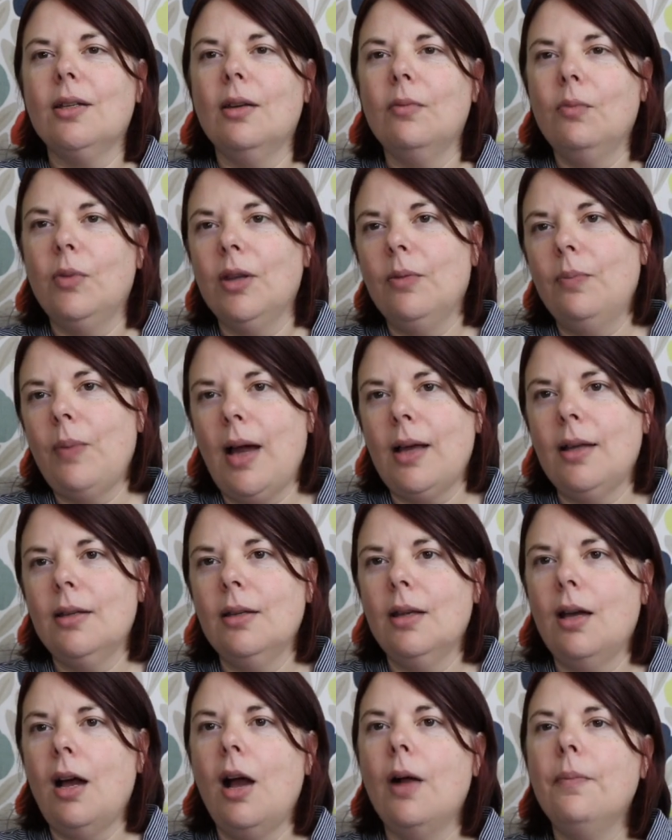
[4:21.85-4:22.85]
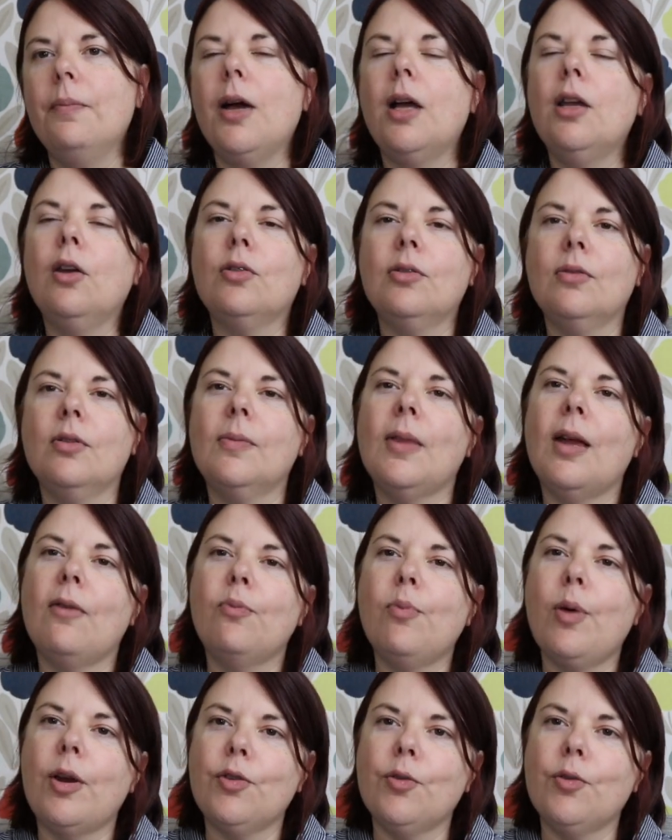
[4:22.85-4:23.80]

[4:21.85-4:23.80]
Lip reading: And with a lot of them have